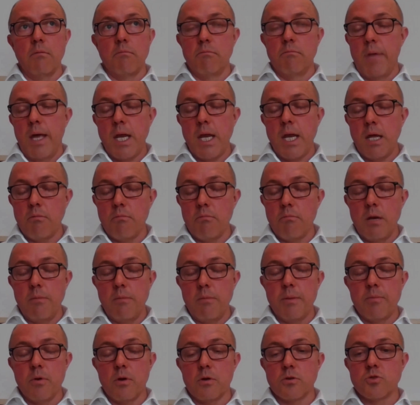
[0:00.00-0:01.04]
many
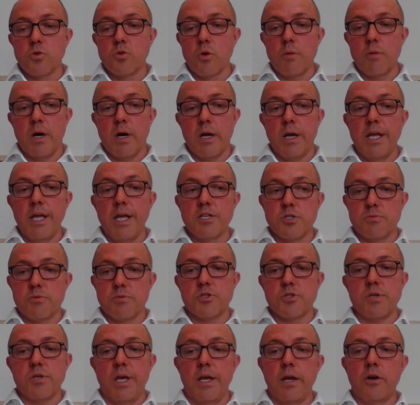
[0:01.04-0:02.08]
people aren't talking about, is
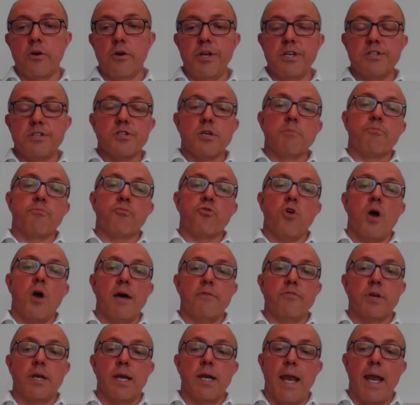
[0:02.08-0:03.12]
this increase in
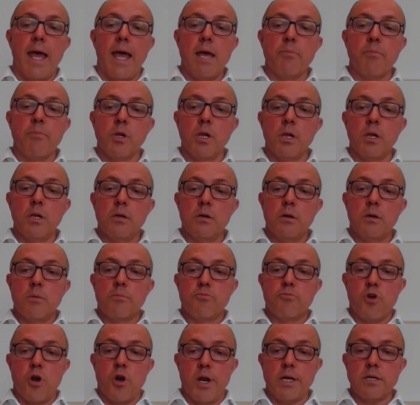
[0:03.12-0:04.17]
private label
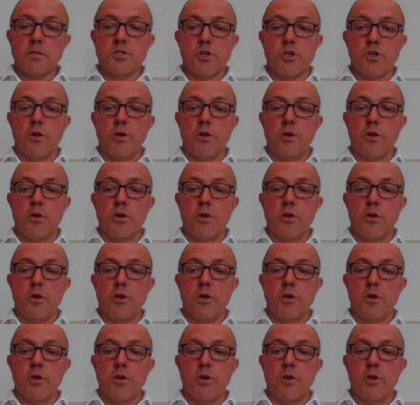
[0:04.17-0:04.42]
products.